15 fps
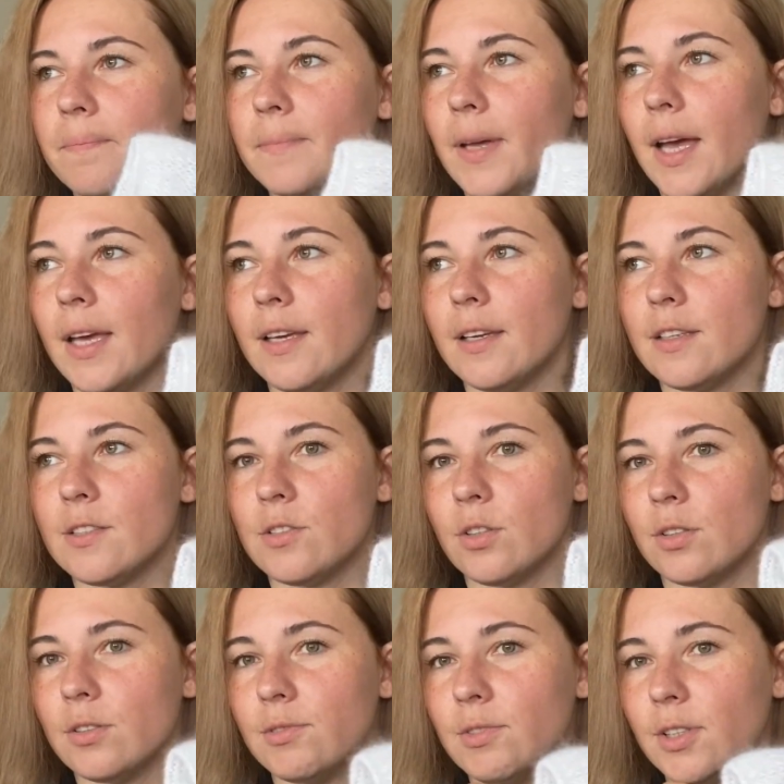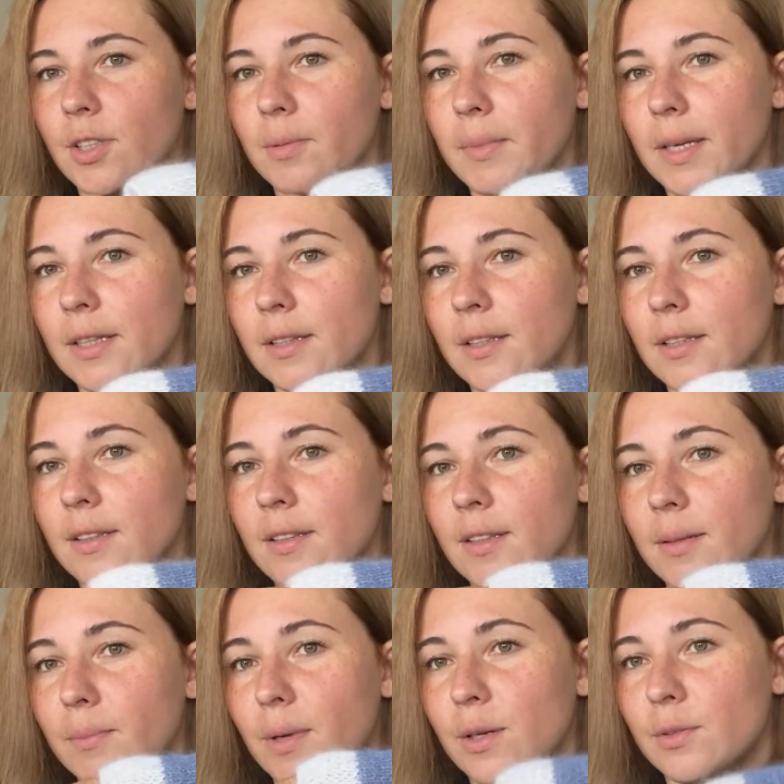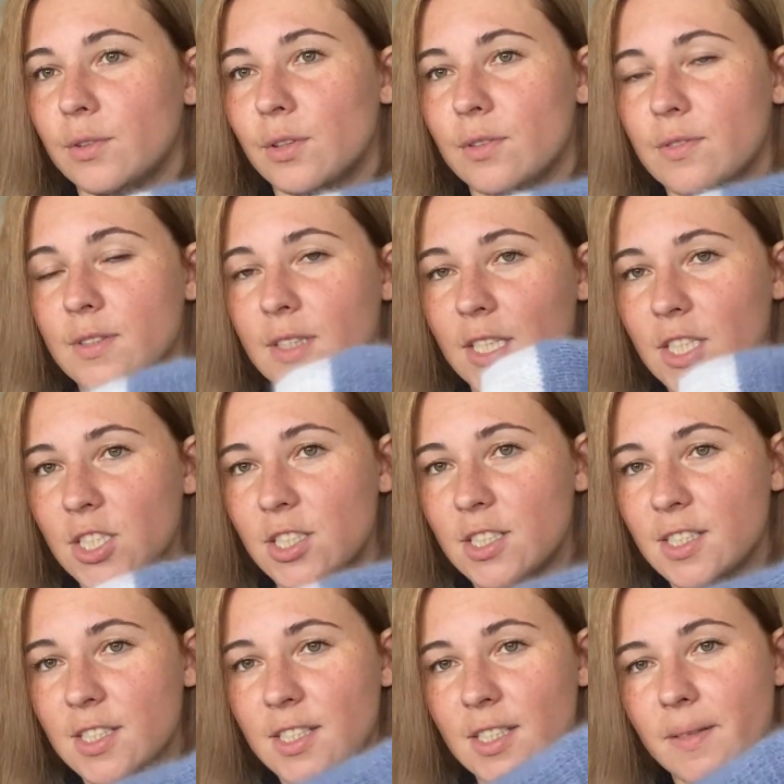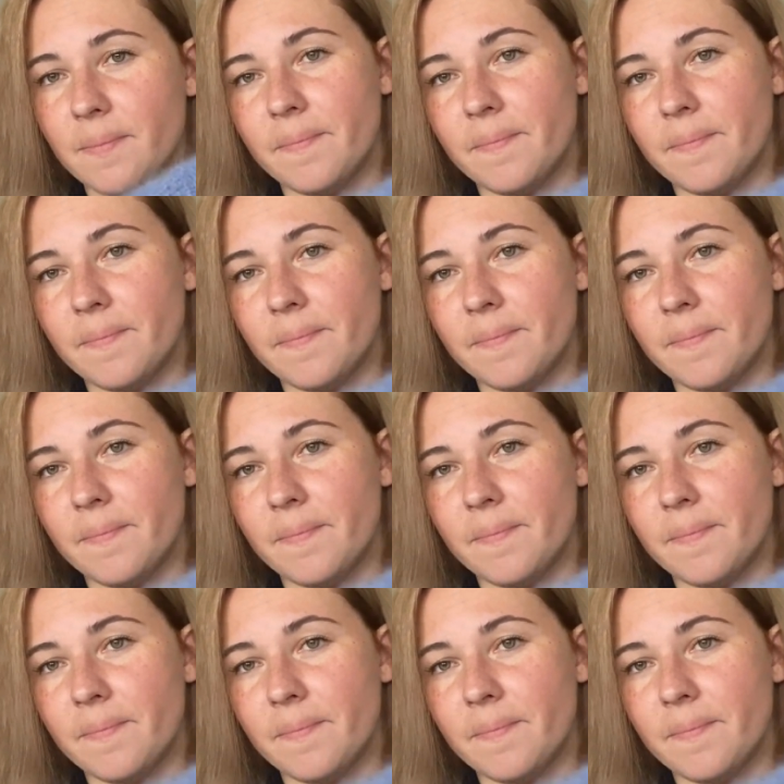I cast on recommended amount of stitches.